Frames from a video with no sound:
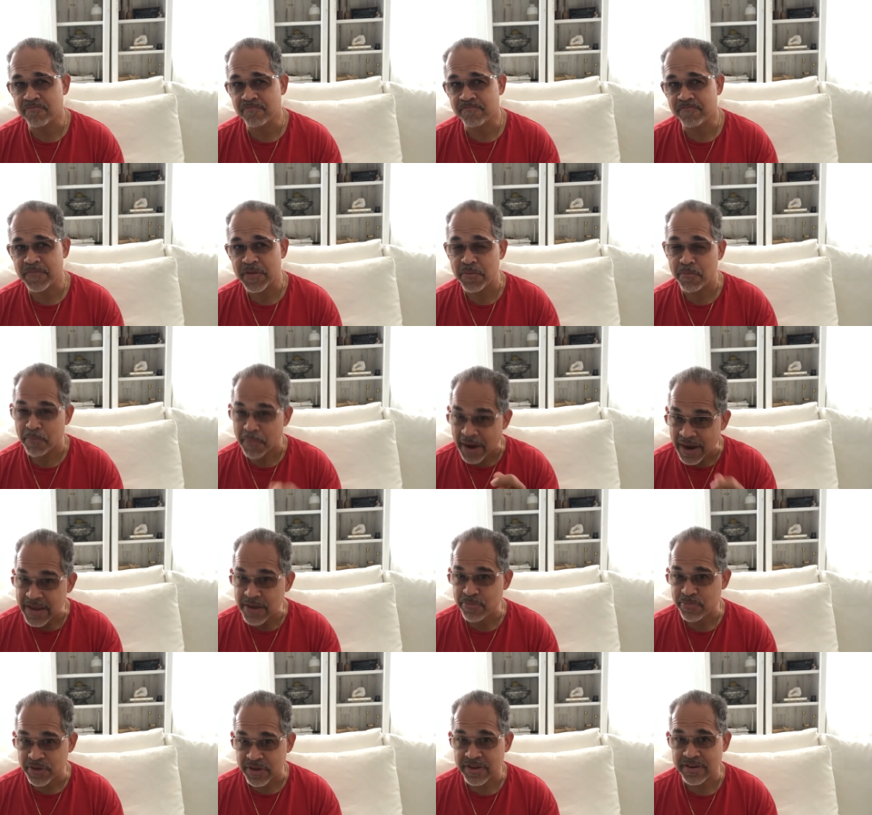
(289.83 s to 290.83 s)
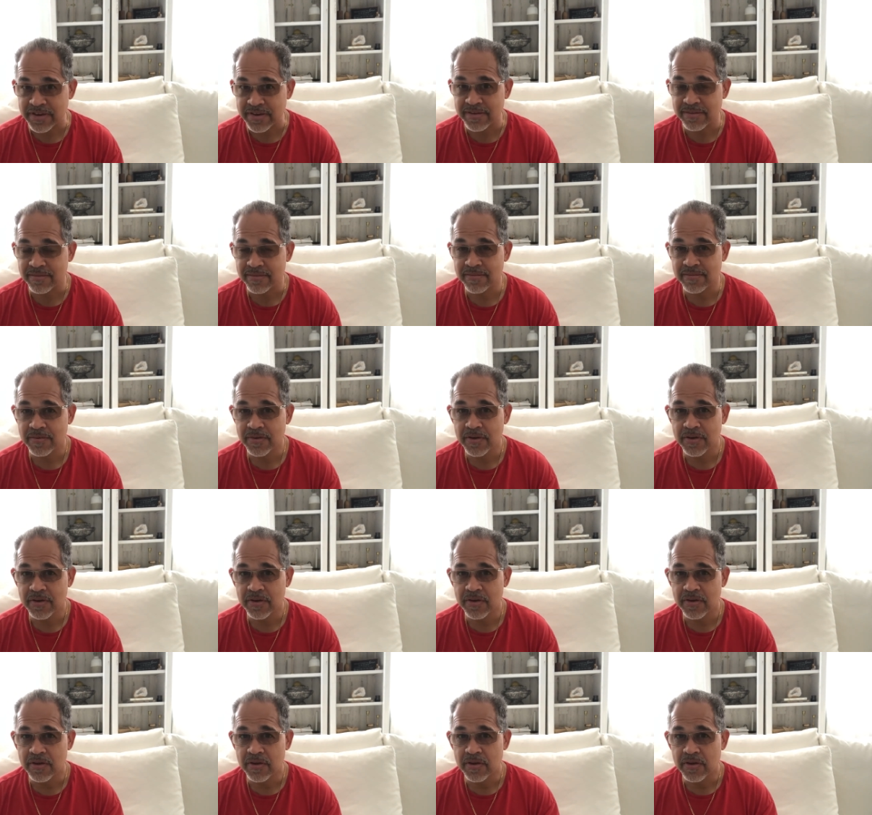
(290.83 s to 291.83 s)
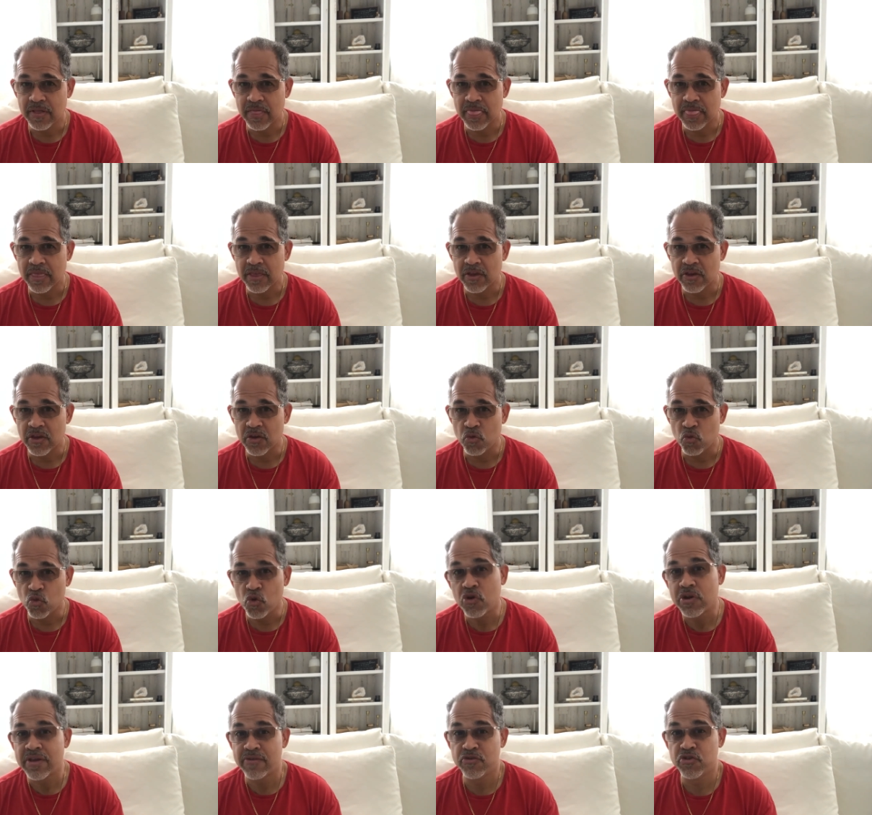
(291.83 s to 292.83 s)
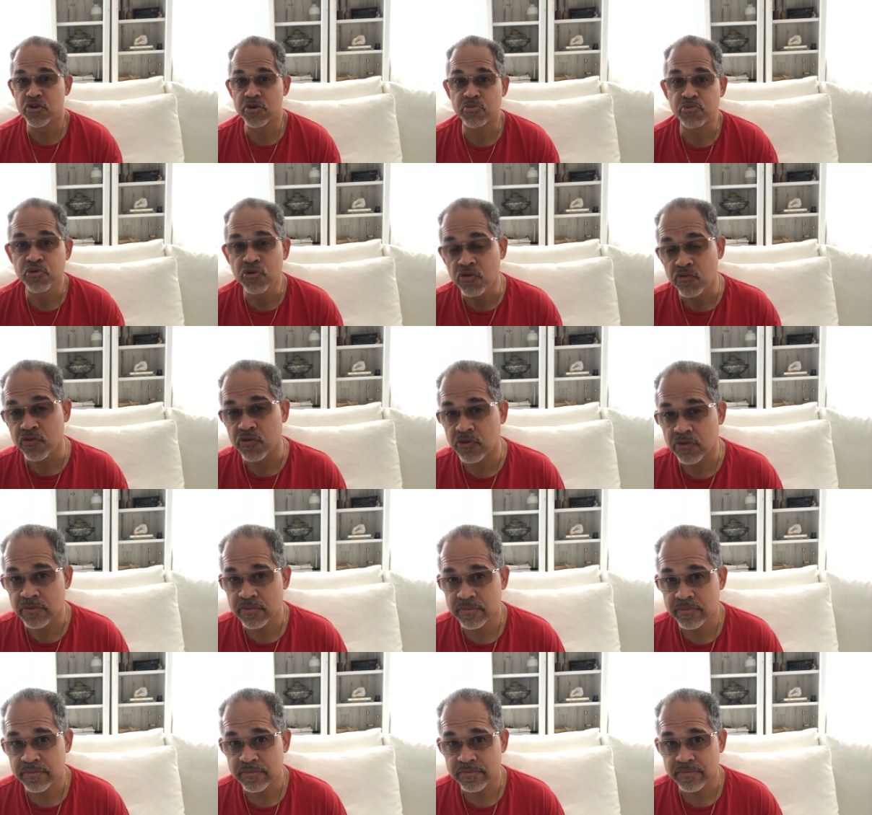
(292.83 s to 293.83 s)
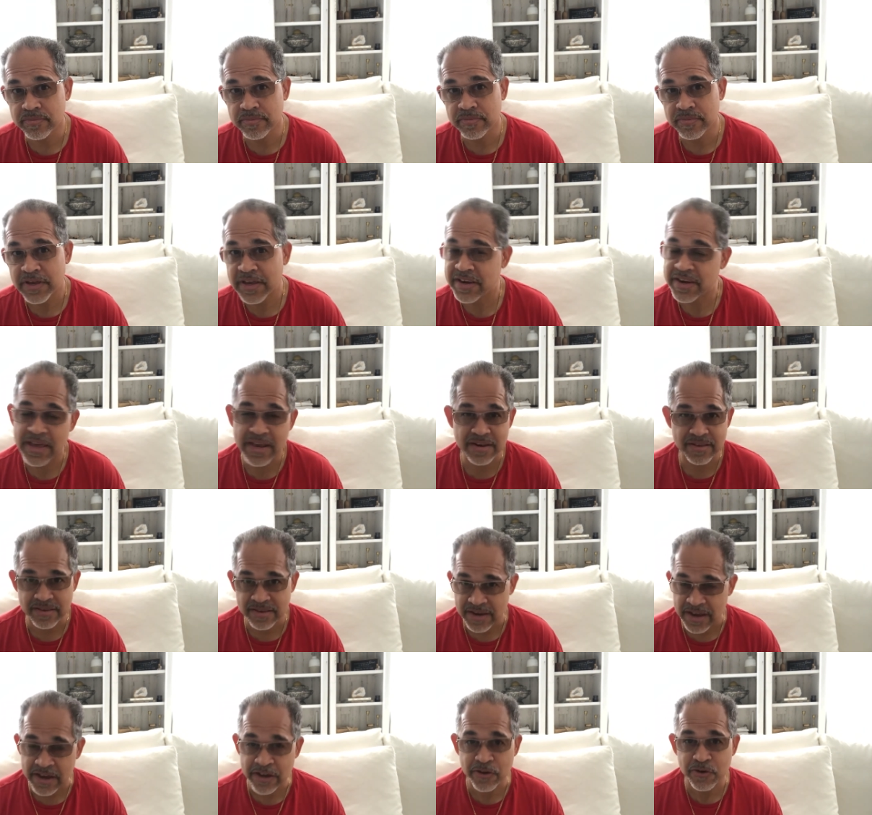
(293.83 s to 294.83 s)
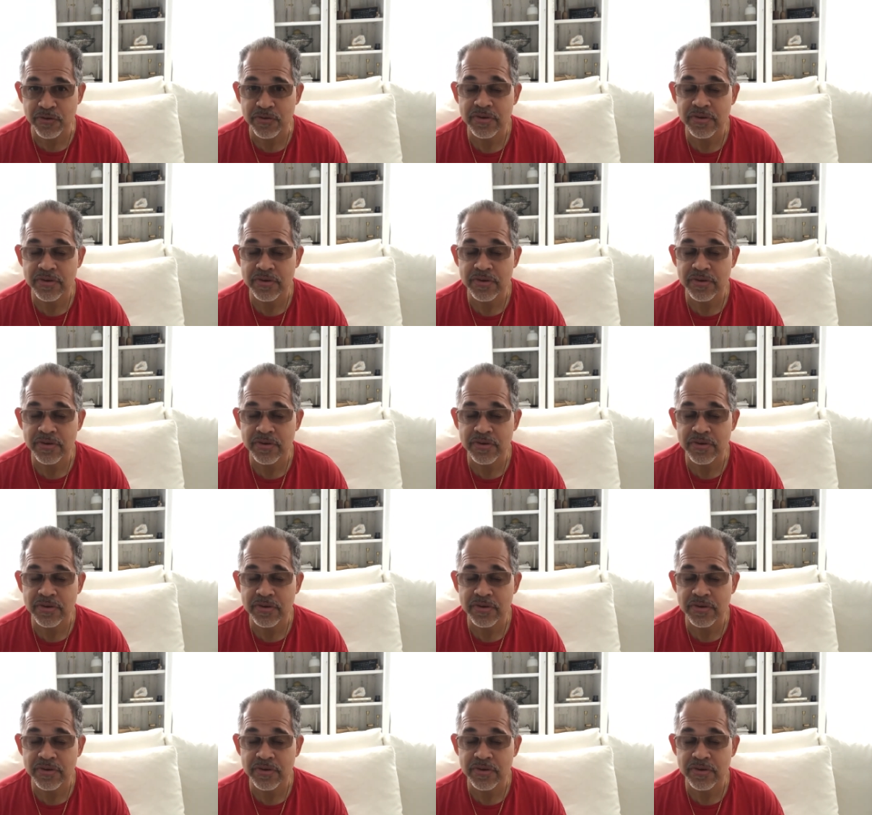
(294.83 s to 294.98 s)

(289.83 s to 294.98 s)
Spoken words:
in my opinion, will give you an approval and not a denial.